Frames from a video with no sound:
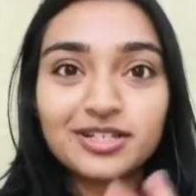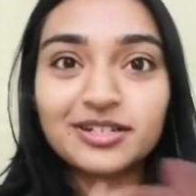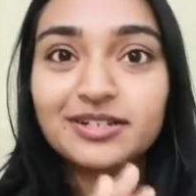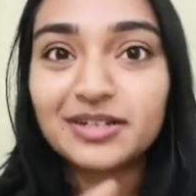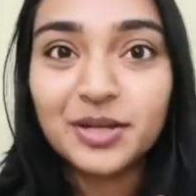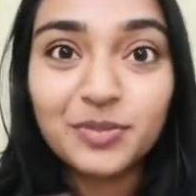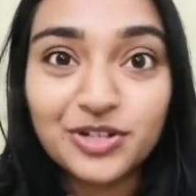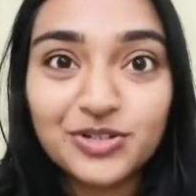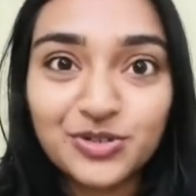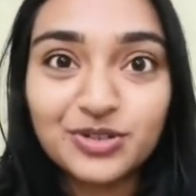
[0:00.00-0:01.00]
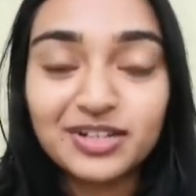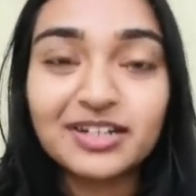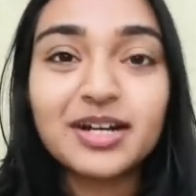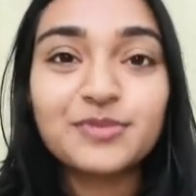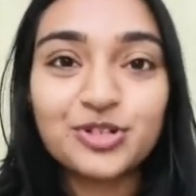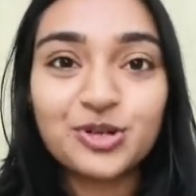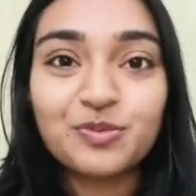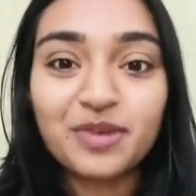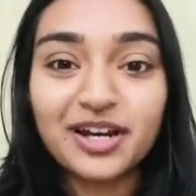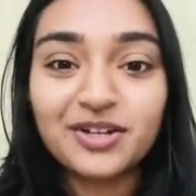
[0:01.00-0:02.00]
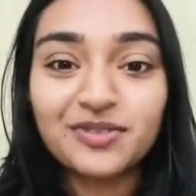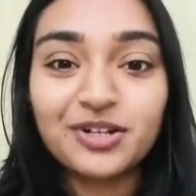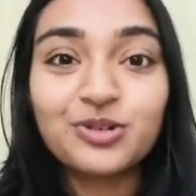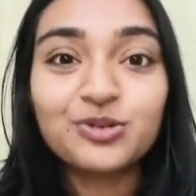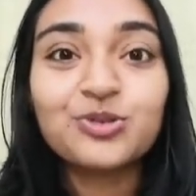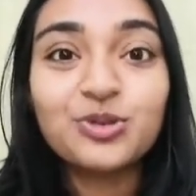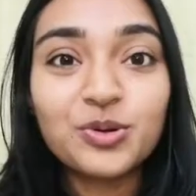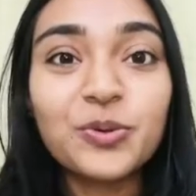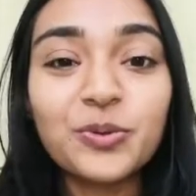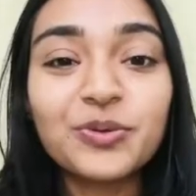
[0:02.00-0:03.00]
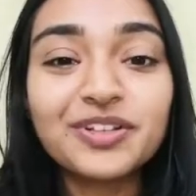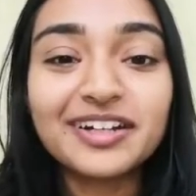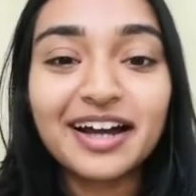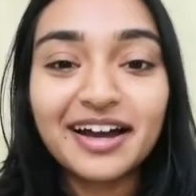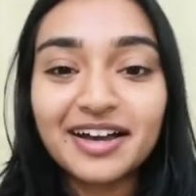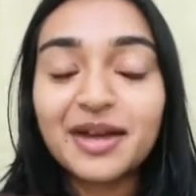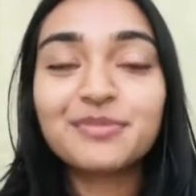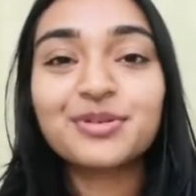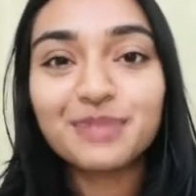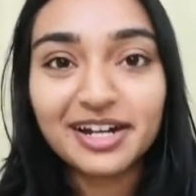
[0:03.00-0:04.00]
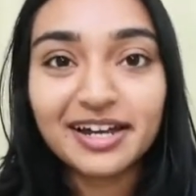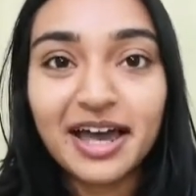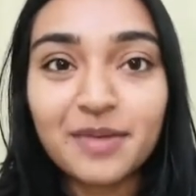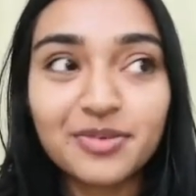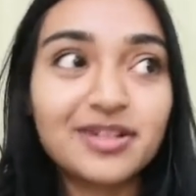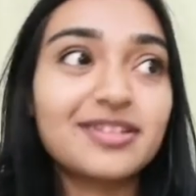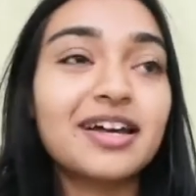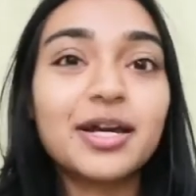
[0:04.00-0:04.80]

a image that comes to your mind when you know that I am spreading happiness,